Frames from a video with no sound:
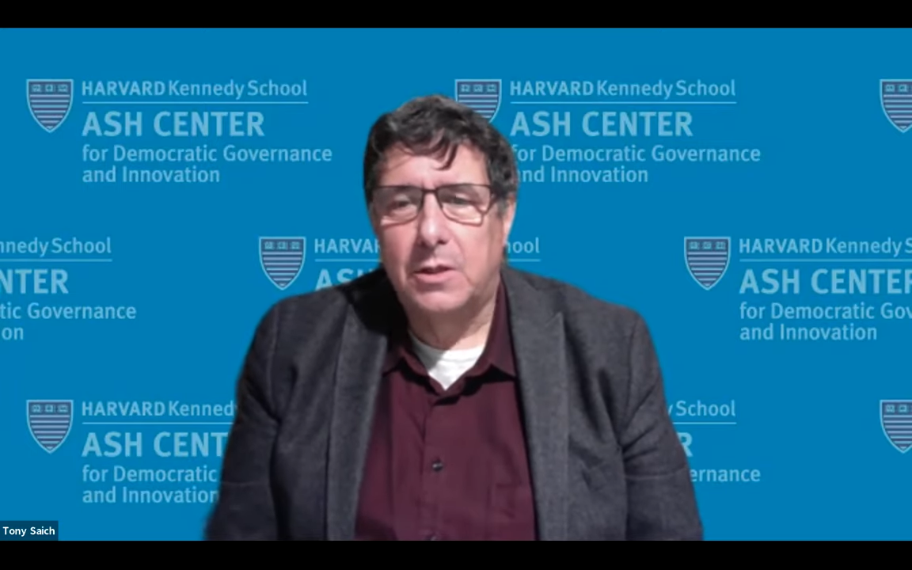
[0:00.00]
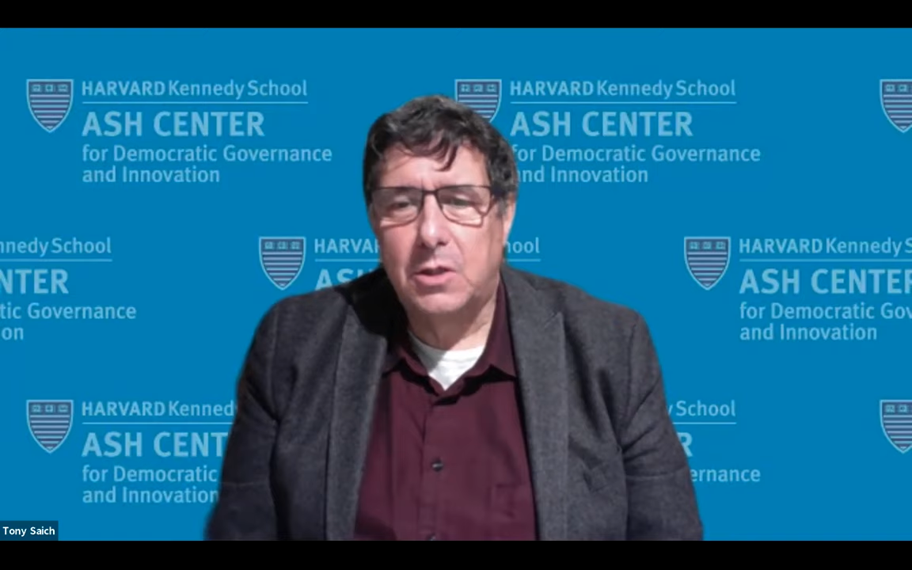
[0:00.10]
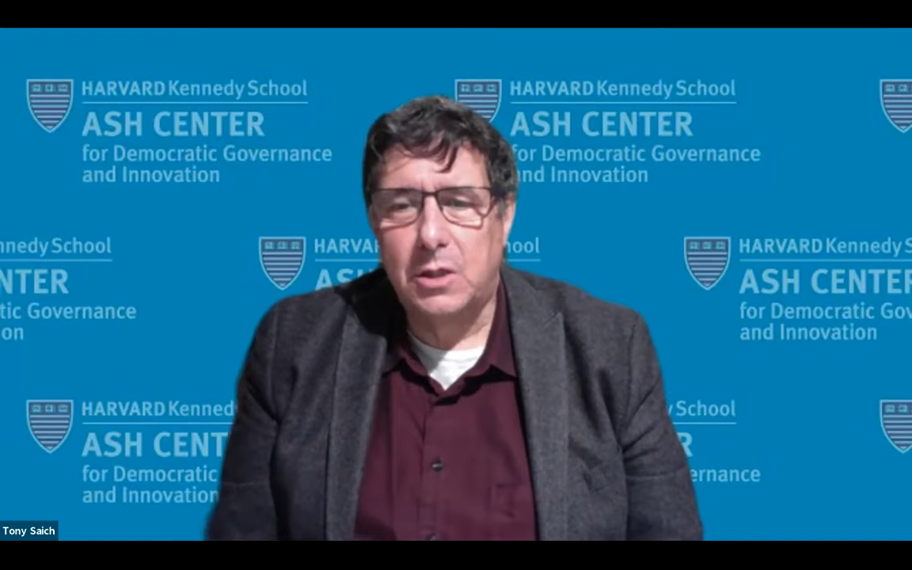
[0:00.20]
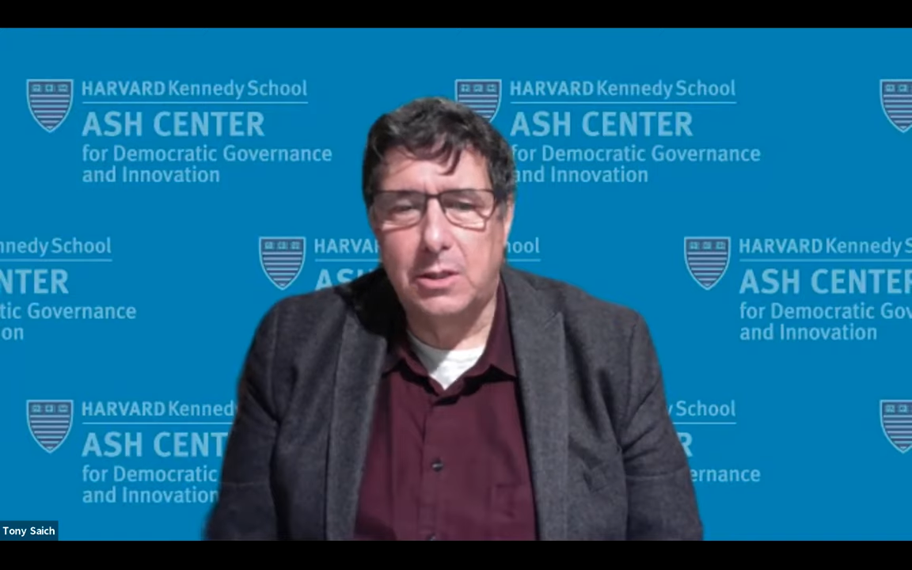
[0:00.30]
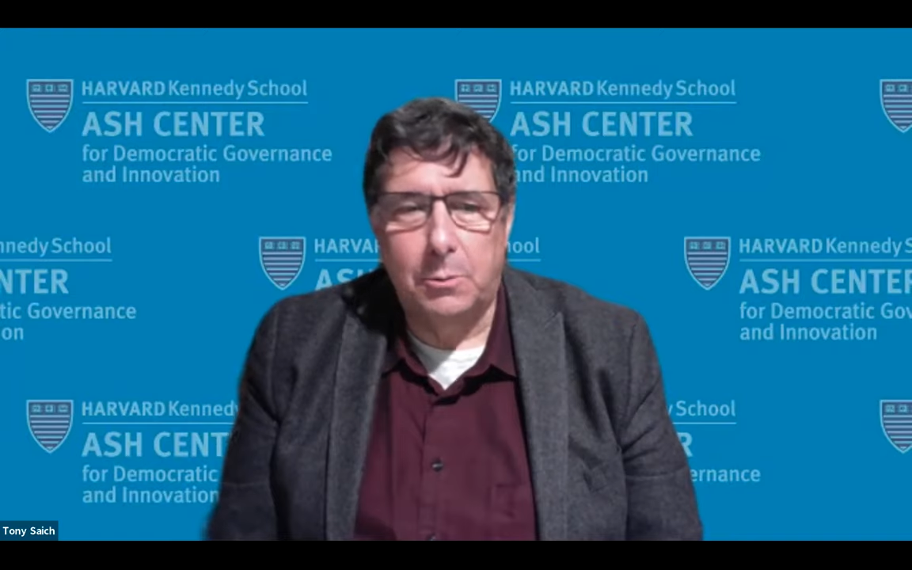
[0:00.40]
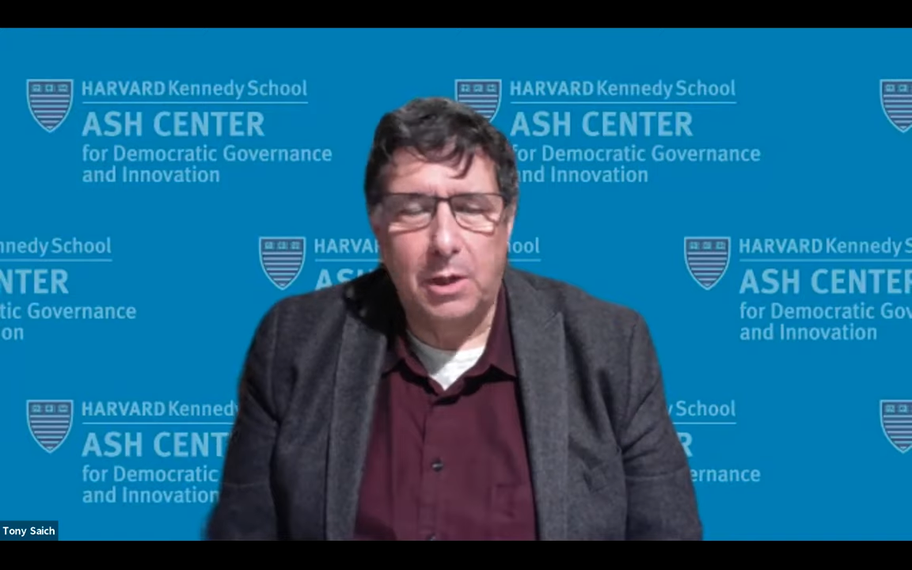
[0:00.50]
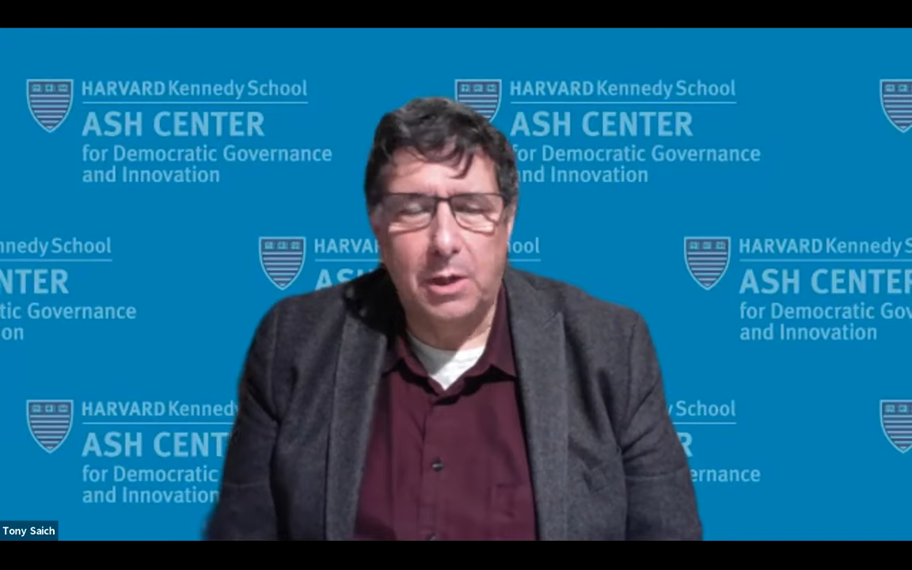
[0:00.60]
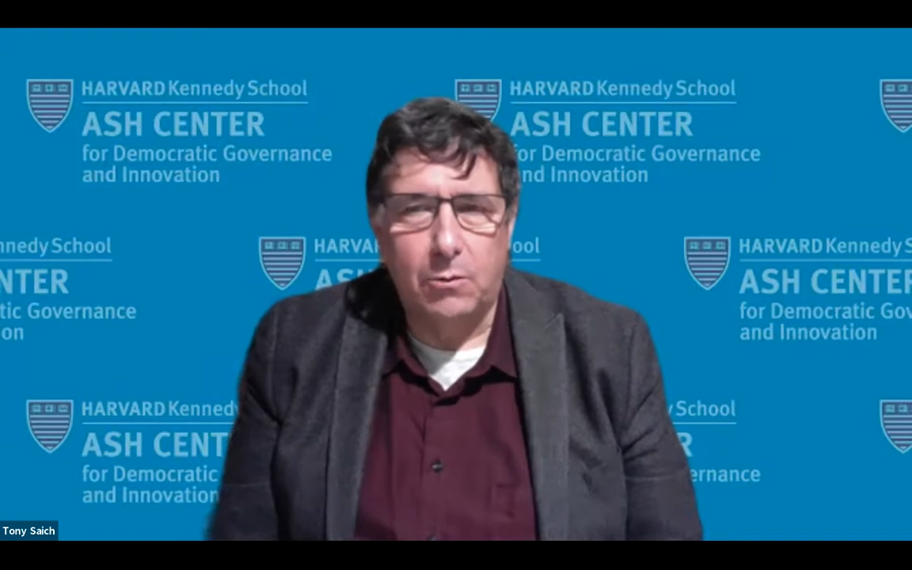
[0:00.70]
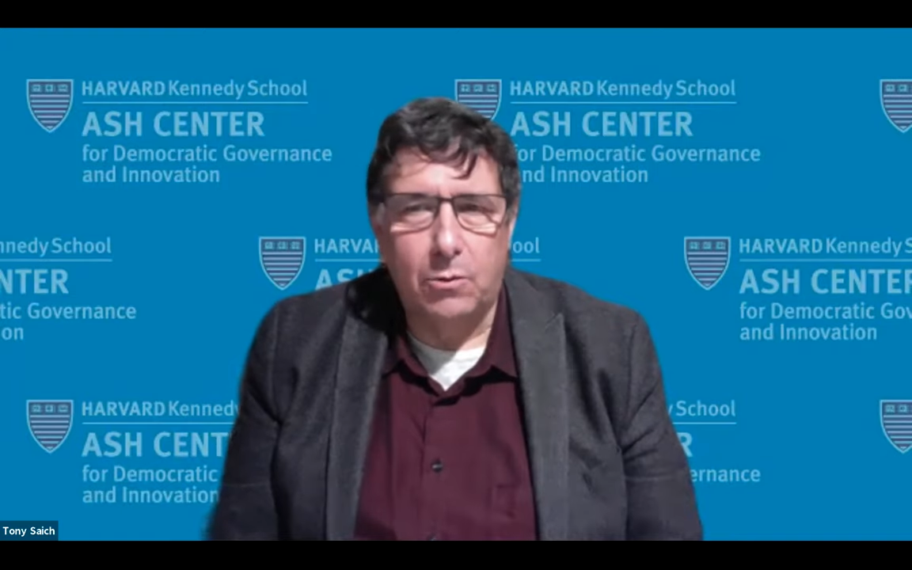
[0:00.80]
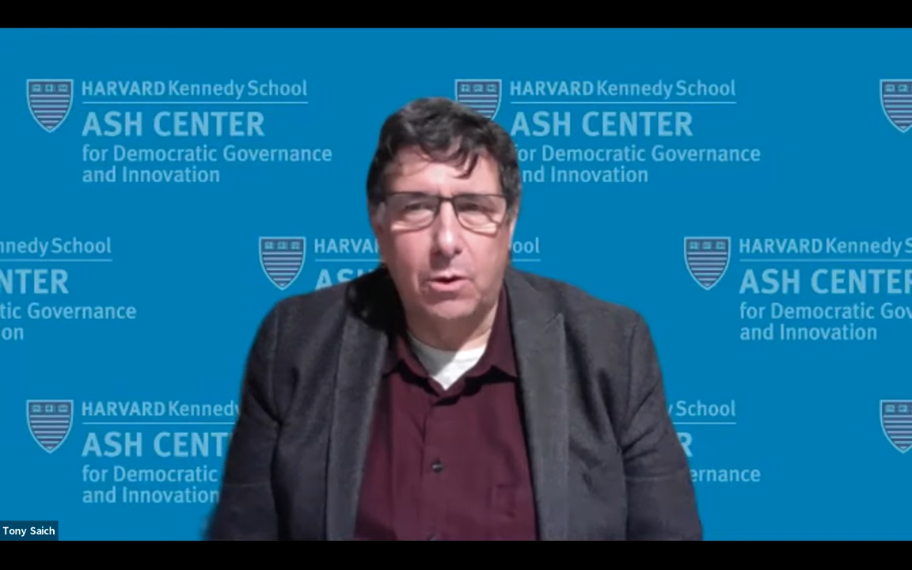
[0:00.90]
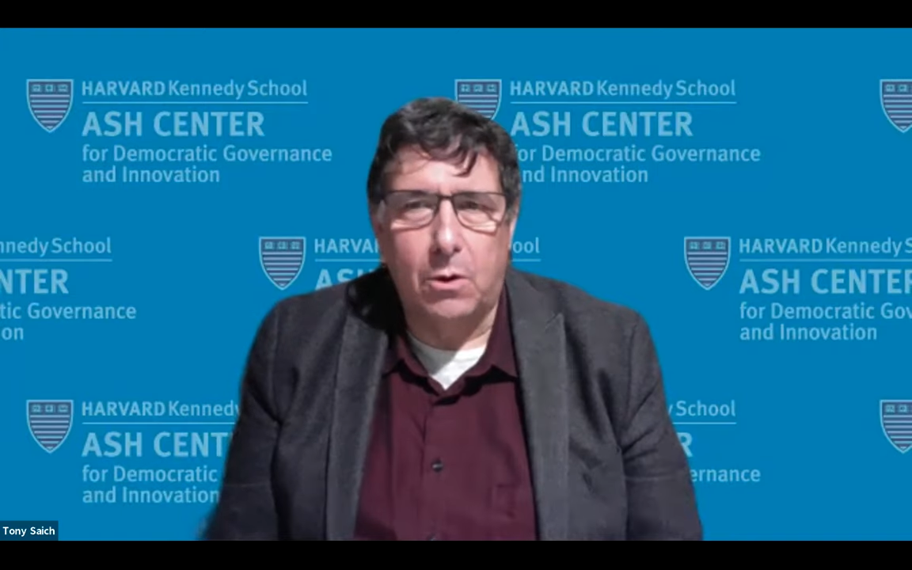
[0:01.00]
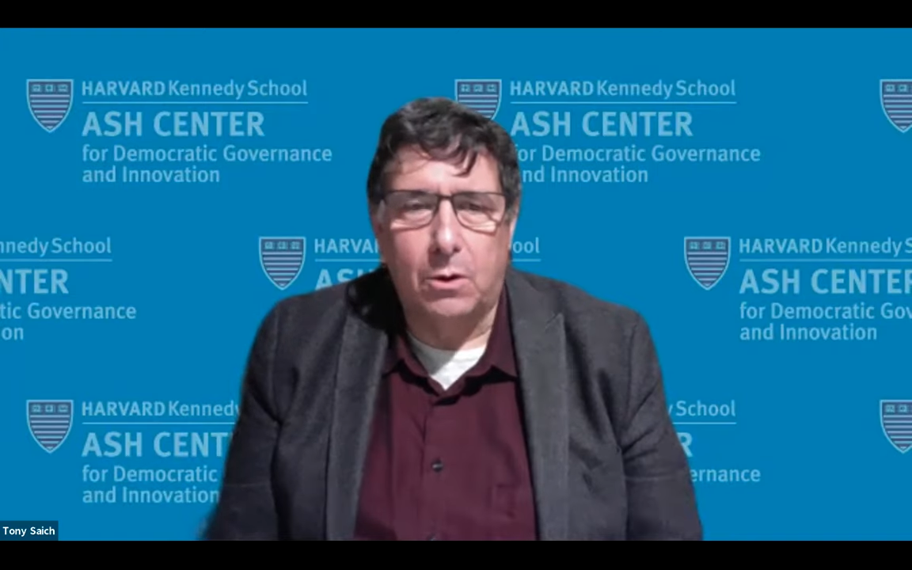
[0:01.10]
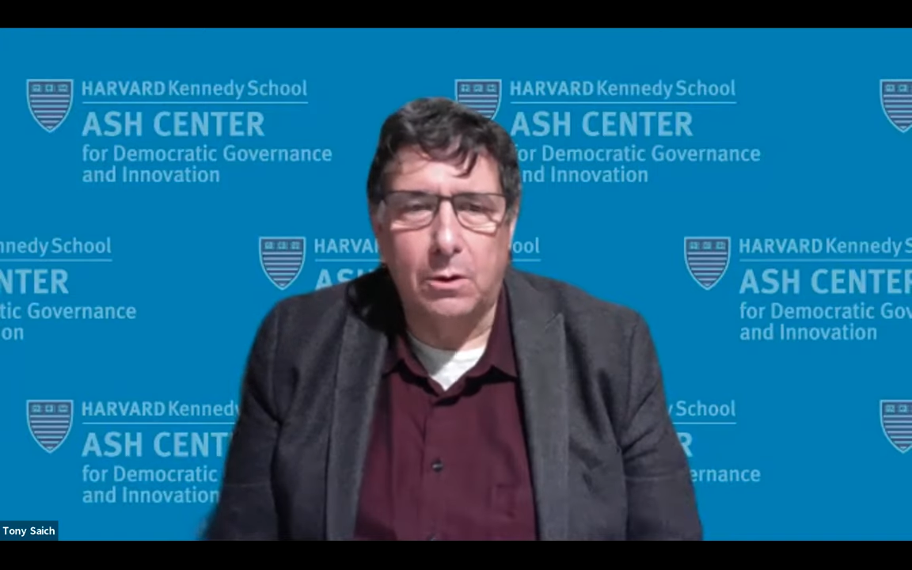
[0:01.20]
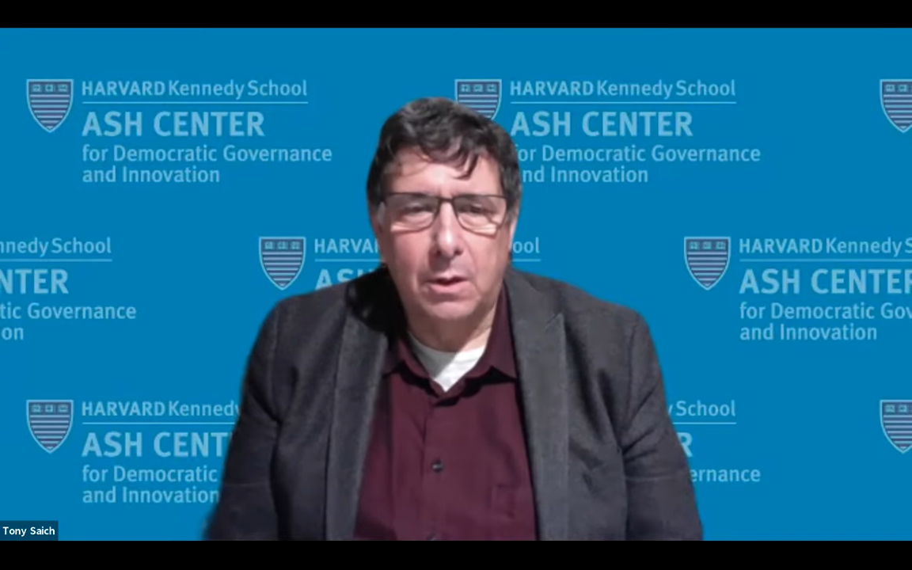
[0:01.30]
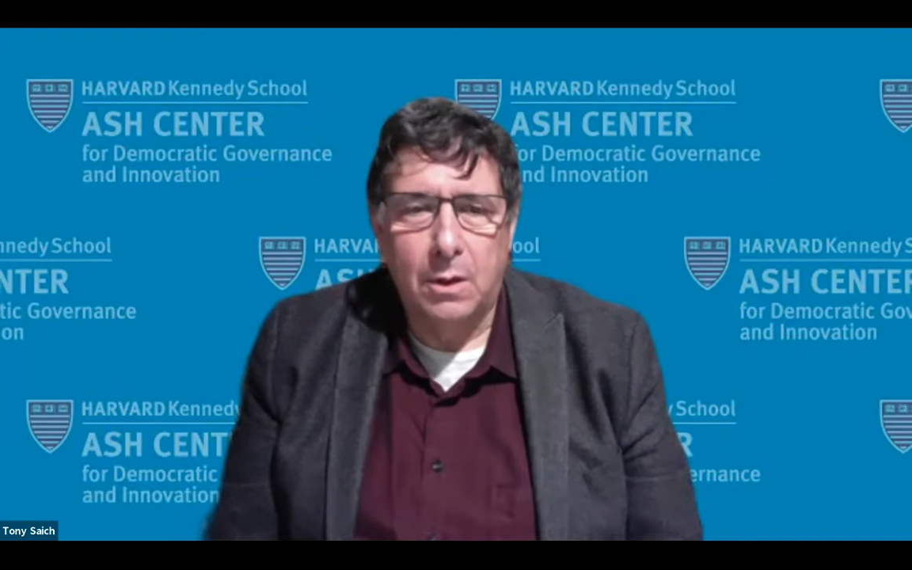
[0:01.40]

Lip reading: Xi Jinping thought,